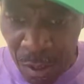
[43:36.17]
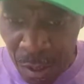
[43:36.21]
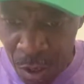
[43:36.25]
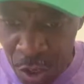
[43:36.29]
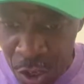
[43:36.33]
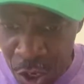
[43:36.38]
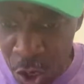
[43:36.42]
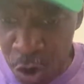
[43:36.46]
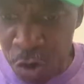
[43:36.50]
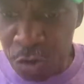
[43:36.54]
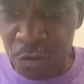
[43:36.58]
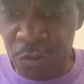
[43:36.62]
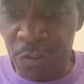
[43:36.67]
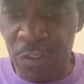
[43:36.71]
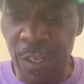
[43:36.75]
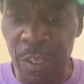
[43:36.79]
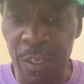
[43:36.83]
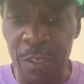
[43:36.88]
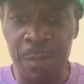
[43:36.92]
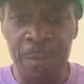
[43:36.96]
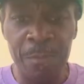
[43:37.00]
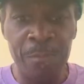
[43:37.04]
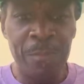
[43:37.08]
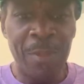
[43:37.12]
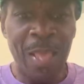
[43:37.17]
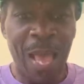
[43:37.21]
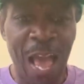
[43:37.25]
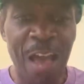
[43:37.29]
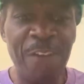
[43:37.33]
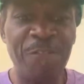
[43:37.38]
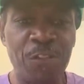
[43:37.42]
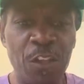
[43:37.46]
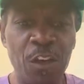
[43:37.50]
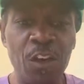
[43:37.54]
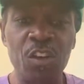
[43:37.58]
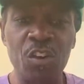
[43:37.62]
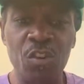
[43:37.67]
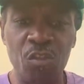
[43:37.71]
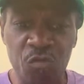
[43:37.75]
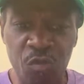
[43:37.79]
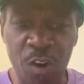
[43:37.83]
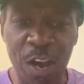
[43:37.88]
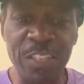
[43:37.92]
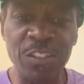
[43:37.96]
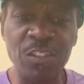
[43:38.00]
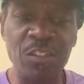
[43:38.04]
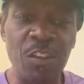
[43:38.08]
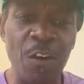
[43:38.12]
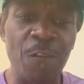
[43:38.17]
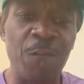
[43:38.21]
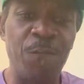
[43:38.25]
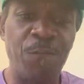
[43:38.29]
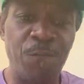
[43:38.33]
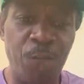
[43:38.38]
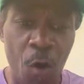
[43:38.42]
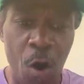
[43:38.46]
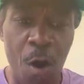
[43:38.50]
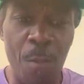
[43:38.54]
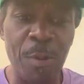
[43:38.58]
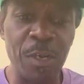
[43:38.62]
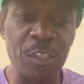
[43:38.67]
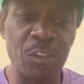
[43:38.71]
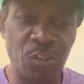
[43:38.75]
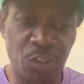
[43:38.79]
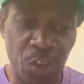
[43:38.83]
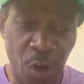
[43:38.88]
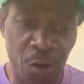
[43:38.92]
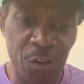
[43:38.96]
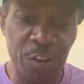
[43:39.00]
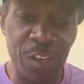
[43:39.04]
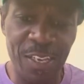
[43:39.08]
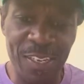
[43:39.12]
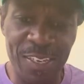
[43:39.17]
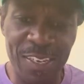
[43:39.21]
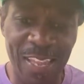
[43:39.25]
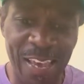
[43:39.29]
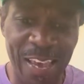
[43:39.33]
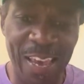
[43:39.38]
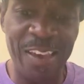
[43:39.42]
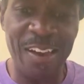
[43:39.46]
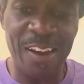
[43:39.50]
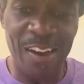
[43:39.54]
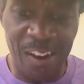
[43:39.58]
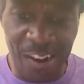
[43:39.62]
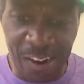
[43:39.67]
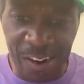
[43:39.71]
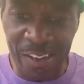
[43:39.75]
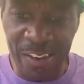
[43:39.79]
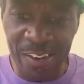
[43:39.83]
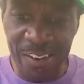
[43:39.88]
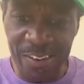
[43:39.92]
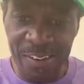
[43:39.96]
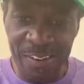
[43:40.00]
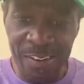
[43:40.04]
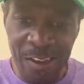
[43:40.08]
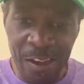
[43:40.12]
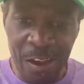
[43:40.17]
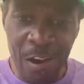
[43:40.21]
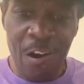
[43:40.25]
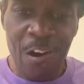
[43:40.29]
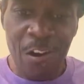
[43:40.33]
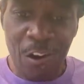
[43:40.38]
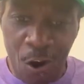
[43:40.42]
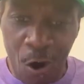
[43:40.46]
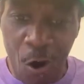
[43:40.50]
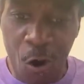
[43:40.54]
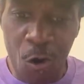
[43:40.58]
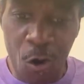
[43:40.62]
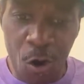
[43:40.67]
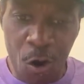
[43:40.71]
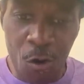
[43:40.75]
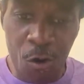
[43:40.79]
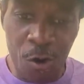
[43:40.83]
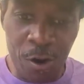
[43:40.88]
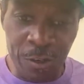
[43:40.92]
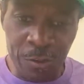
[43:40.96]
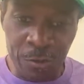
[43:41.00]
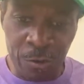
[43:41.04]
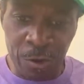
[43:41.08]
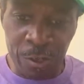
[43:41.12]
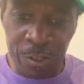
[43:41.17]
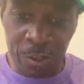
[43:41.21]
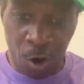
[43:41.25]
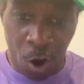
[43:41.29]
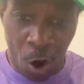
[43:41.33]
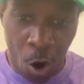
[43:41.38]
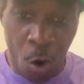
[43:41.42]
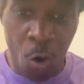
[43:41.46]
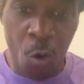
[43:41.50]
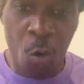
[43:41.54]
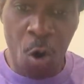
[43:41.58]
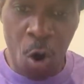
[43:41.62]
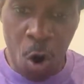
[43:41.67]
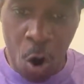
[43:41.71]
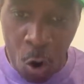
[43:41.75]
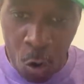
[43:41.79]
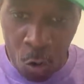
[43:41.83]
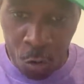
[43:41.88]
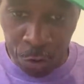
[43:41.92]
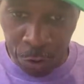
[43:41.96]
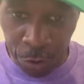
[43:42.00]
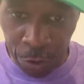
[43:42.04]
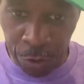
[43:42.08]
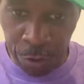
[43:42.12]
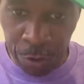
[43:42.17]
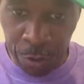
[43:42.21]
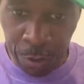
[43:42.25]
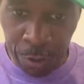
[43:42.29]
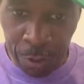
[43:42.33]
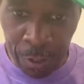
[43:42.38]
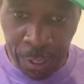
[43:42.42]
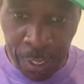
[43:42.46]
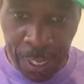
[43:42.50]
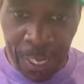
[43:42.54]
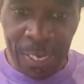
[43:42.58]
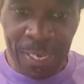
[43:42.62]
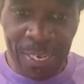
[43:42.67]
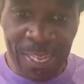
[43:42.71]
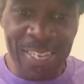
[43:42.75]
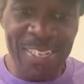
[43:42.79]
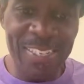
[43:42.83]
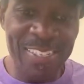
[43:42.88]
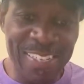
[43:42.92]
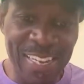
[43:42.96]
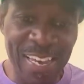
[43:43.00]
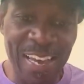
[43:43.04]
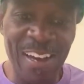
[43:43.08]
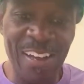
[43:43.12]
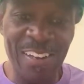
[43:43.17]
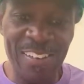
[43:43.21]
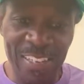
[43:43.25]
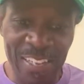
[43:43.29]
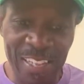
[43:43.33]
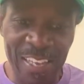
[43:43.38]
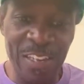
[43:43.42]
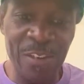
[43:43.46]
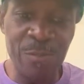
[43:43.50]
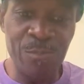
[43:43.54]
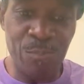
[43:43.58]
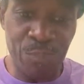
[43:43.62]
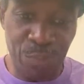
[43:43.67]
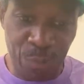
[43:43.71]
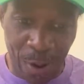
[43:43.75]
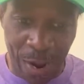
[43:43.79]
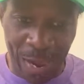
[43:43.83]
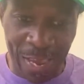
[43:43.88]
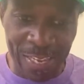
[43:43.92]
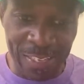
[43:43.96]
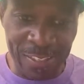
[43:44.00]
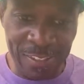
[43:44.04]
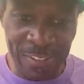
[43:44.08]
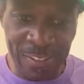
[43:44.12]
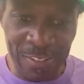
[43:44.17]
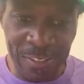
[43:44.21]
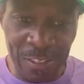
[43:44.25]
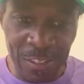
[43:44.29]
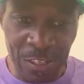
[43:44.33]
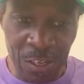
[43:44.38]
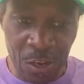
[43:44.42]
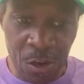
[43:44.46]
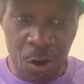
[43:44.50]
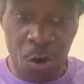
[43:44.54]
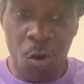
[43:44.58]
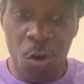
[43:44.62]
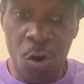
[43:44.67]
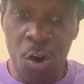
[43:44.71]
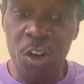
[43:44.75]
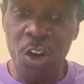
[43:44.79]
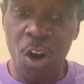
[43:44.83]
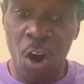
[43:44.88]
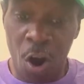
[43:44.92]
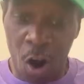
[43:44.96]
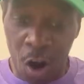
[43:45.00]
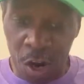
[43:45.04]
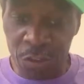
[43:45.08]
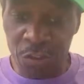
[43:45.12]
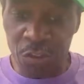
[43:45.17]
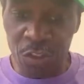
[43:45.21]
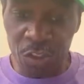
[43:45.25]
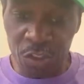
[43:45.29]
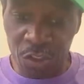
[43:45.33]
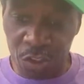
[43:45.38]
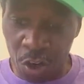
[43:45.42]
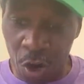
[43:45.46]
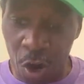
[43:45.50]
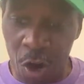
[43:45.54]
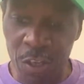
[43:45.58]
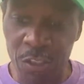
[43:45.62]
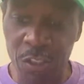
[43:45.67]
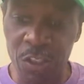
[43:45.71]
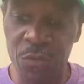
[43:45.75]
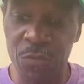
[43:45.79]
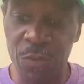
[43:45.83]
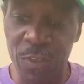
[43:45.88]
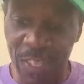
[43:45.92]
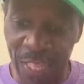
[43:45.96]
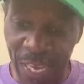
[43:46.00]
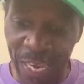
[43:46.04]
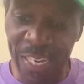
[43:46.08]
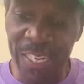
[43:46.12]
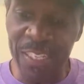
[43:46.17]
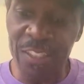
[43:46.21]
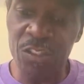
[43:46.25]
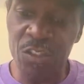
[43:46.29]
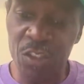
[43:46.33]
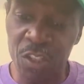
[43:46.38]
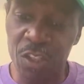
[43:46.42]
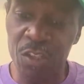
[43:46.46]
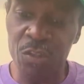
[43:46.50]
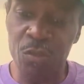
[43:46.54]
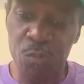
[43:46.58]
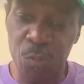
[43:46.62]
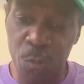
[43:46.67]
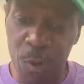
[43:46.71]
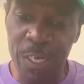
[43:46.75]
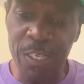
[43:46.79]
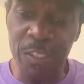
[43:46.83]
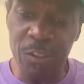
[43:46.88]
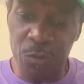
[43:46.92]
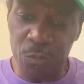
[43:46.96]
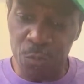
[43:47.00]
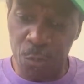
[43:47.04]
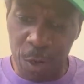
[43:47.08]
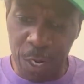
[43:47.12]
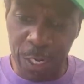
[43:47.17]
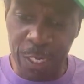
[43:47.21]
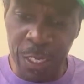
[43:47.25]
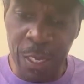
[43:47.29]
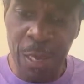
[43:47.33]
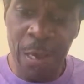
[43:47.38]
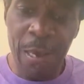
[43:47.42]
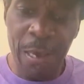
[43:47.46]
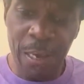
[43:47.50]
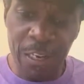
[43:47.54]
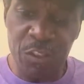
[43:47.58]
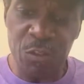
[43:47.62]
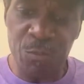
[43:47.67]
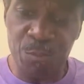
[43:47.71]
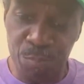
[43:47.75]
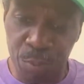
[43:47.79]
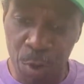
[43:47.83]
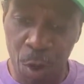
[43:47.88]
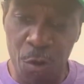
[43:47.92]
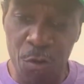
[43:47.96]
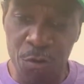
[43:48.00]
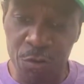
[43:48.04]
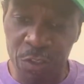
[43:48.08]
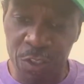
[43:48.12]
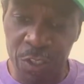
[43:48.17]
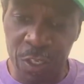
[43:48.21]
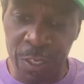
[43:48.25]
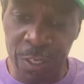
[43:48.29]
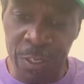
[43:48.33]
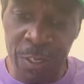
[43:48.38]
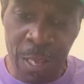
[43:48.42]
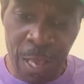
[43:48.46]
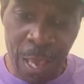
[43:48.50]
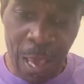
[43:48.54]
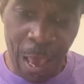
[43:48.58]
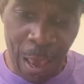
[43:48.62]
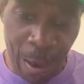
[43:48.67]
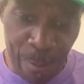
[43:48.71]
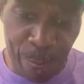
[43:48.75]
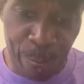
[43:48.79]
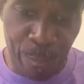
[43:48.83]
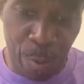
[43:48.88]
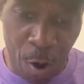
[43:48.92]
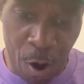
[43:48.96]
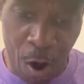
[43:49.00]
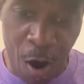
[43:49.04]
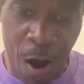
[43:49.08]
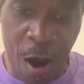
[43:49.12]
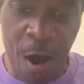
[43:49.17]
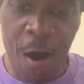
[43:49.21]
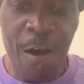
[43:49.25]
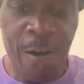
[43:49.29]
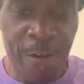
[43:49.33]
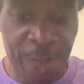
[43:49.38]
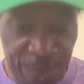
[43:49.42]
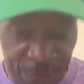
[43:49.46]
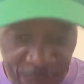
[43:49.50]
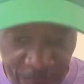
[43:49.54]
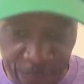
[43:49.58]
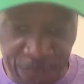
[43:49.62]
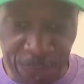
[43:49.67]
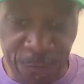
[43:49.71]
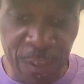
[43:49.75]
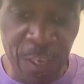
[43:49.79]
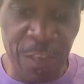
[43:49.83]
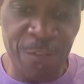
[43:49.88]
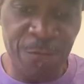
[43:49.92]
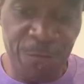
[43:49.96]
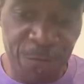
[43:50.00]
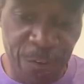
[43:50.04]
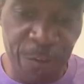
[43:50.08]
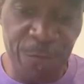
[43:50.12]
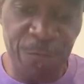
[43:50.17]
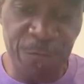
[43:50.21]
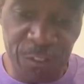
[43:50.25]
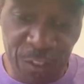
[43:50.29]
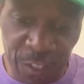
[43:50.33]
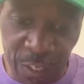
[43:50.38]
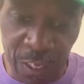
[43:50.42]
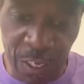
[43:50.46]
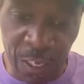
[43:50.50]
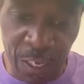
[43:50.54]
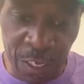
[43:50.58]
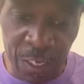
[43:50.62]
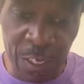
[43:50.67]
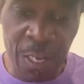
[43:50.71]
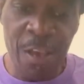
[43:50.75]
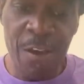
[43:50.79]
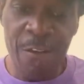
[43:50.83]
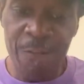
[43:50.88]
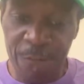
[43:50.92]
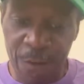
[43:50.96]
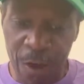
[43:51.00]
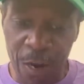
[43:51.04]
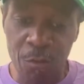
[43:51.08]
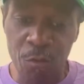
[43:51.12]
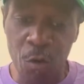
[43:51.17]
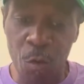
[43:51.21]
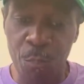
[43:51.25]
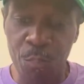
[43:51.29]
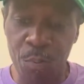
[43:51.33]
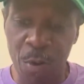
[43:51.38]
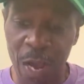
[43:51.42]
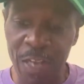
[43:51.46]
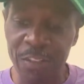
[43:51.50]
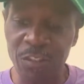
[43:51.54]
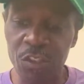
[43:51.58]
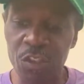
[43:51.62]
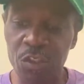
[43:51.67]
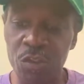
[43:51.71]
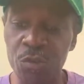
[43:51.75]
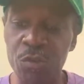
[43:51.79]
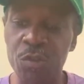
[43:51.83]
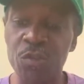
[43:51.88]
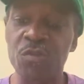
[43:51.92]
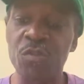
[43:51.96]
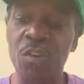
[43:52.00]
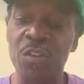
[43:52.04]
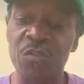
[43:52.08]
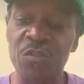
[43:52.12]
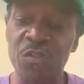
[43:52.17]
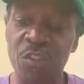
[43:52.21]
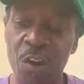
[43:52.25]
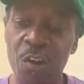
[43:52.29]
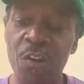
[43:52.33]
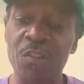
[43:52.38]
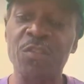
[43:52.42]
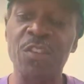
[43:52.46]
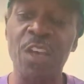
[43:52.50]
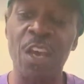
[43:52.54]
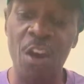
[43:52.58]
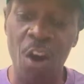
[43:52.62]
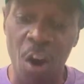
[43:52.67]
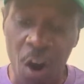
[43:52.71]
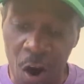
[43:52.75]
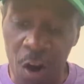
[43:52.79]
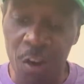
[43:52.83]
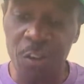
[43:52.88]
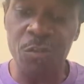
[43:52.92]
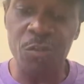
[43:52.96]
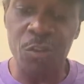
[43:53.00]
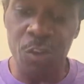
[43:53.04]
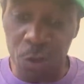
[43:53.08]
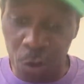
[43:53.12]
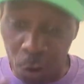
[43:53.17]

Houston, after the arrest of former Turkey Leg Hut co-owner Lindell Lynn Price on arson charges related to the 2020 explosion at Bar 5015, federal prosecutors on Thursday argued in